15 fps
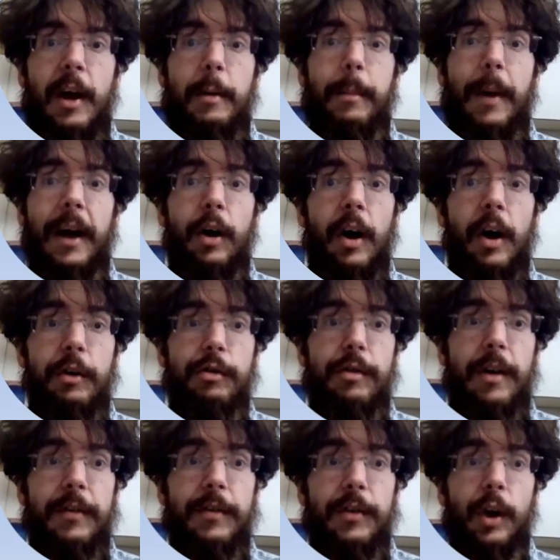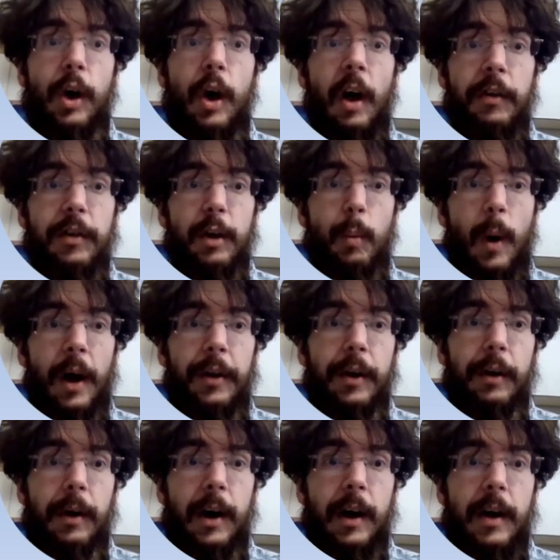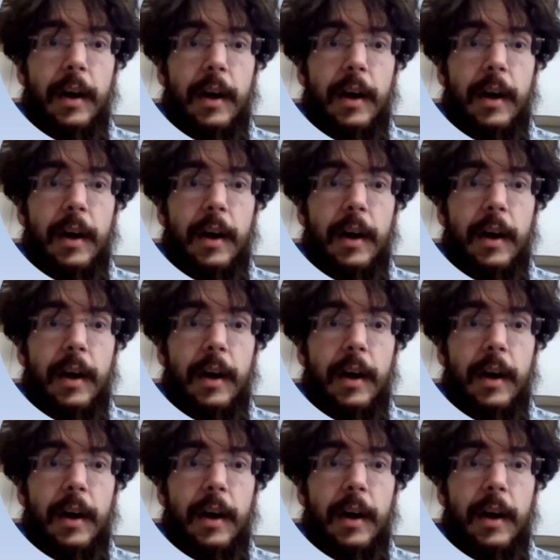by contrast, the Gothic wanderer